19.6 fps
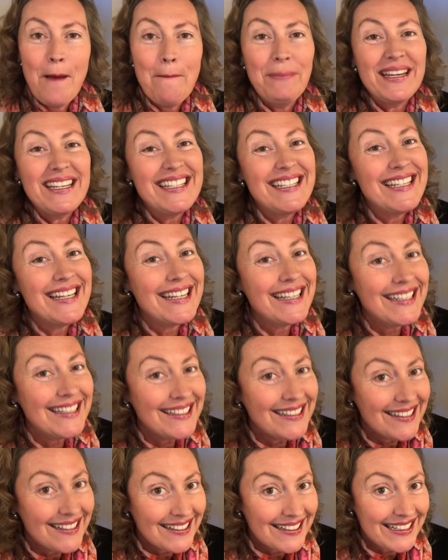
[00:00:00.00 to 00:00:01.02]

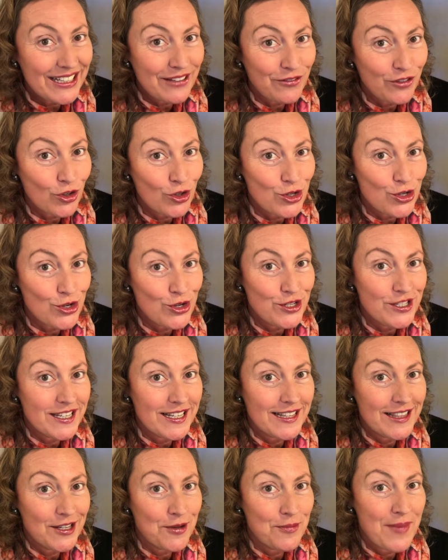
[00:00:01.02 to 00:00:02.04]
particularly if you're
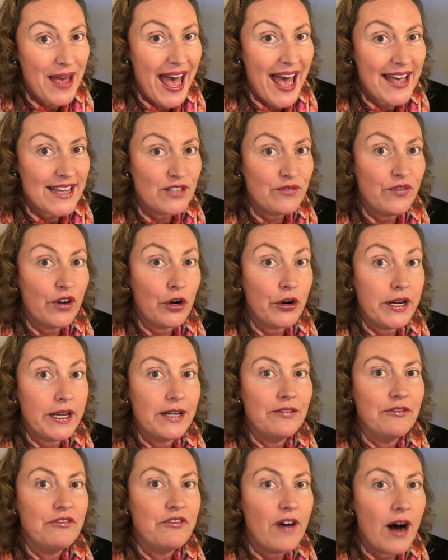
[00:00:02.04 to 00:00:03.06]
using them as very
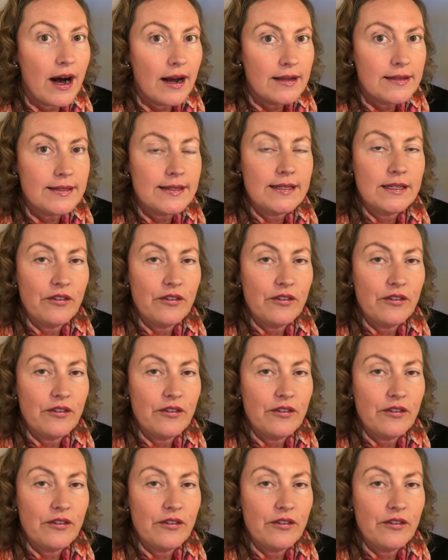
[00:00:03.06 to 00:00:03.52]
advanced,